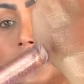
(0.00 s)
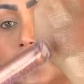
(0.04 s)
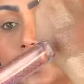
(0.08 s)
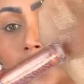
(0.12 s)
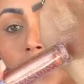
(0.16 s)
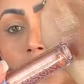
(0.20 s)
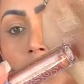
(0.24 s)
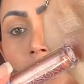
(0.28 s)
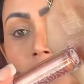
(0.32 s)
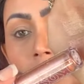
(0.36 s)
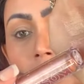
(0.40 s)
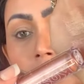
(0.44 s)

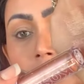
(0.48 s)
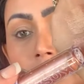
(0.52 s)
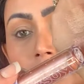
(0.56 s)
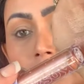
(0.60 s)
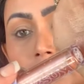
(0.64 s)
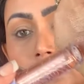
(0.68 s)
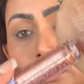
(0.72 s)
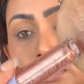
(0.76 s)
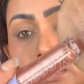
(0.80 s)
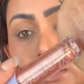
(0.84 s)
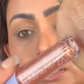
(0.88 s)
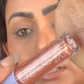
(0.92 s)
one is
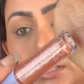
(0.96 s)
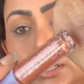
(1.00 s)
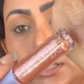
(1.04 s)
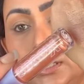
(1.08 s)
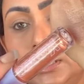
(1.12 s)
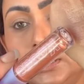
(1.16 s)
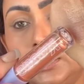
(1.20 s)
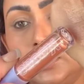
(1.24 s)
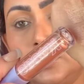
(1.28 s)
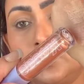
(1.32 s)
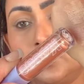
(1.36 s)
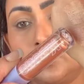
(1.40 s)
the
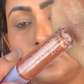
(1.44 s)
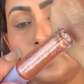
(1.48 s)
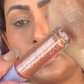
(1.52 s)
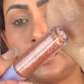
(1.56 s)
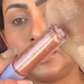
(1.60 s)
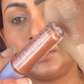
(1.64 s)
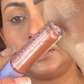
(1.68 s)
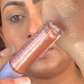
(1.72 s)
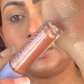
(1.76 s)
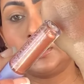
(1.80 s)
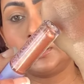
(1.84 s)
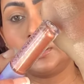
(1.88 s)
Heat right
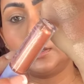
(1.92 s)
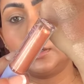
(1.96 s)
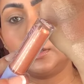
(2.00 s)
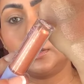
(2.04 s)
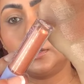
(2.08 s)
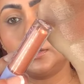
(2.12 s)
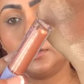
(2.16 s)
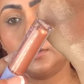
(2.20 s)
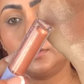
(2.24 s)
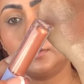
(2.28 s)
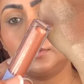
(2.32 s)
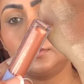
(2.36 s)

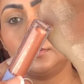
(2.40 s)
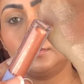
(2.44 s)
here.